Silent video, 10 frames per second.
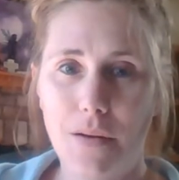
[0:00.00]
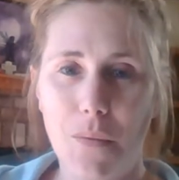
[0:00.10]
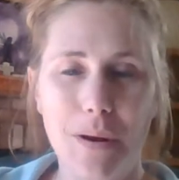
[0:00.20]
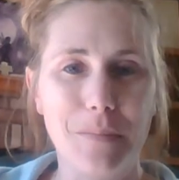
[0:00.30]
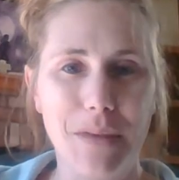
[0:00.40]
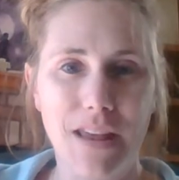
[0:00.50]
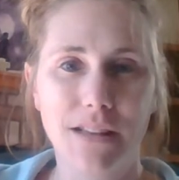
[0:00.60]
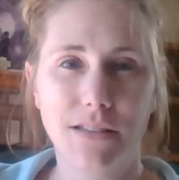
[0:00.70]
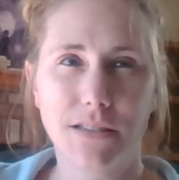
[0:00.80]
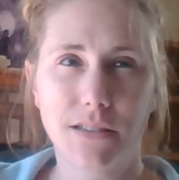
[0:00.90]
what it
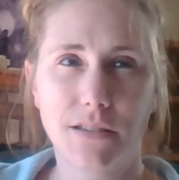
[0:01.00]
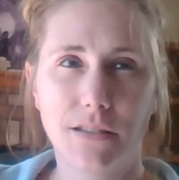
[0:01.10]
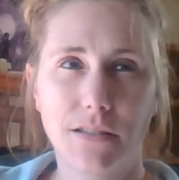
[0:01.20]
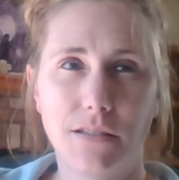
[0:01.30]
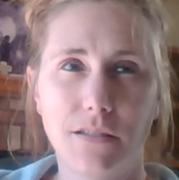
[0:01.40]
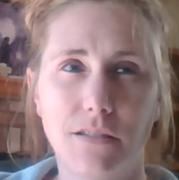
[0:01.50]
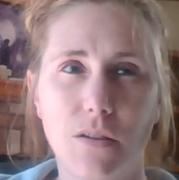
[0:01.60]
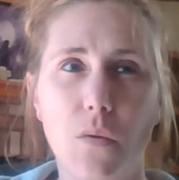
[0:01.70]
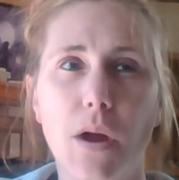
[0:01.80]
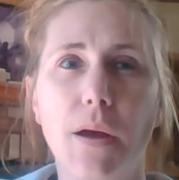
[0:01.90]
means.
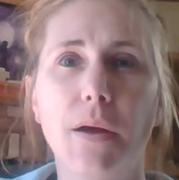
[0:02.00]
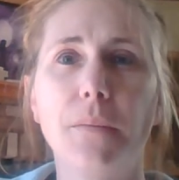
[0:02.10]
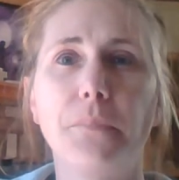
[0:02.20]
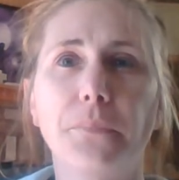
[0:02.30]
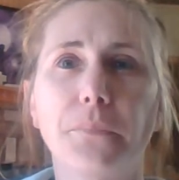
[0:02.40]
Okay?